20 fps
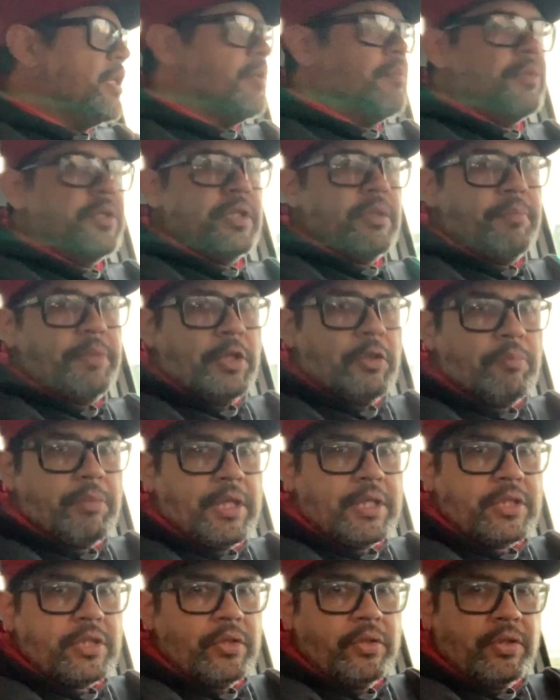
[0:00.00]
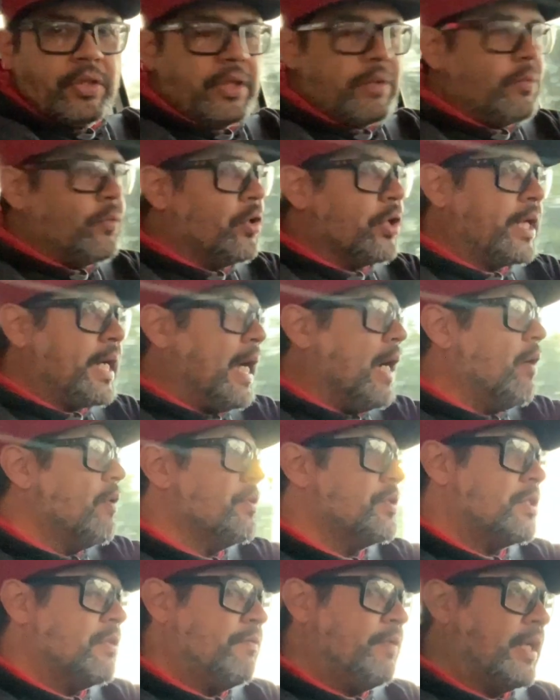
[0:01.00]
to, to, build muscle and work out
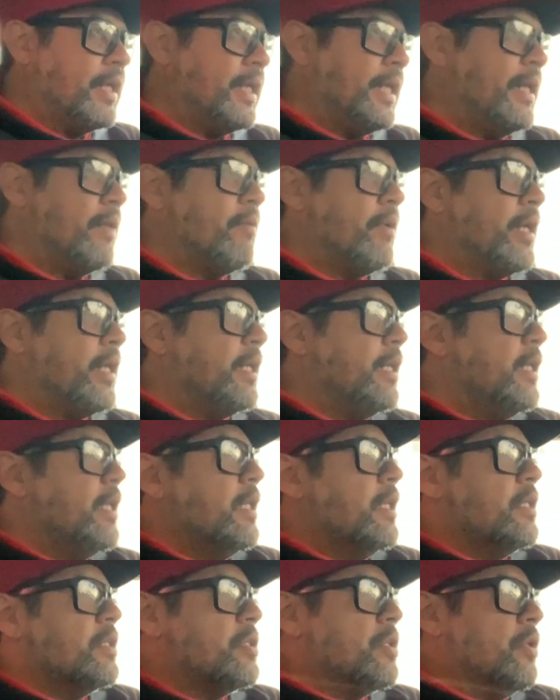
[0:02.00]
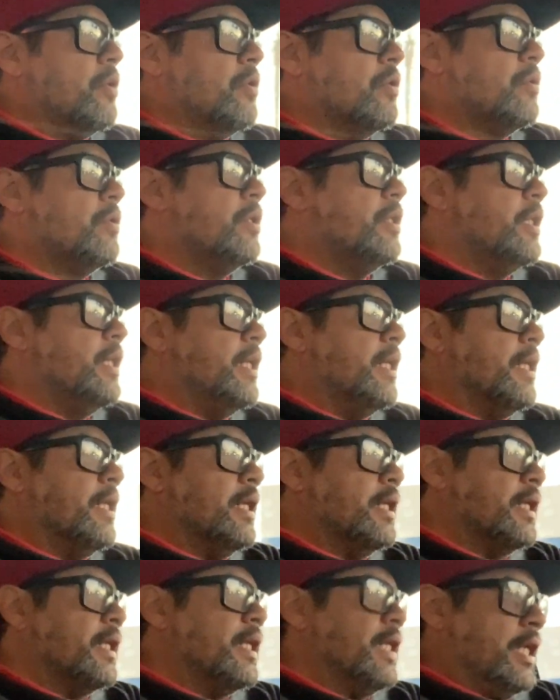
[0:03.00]
and stuff like that, right? So
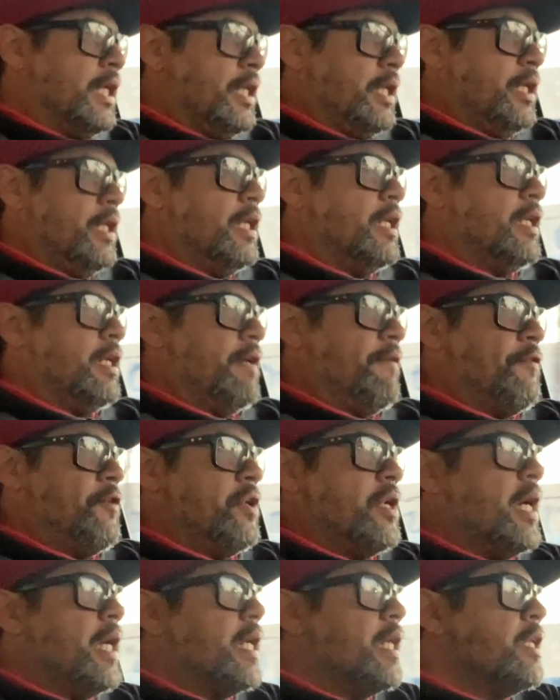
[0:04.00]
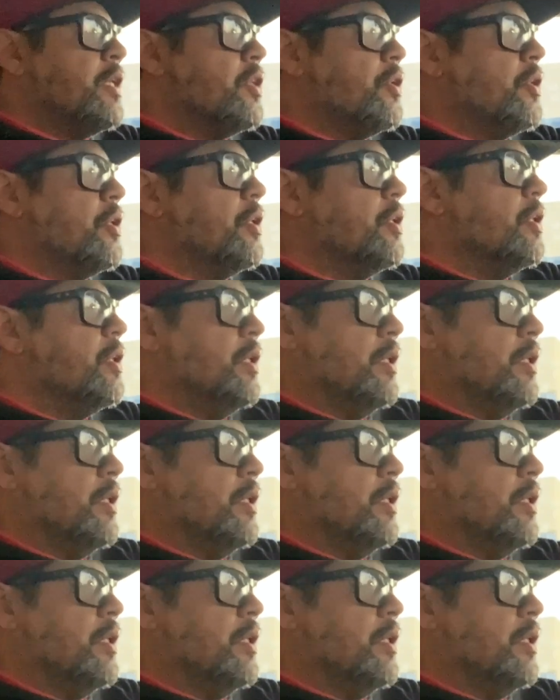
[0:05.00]
uh, if you're not into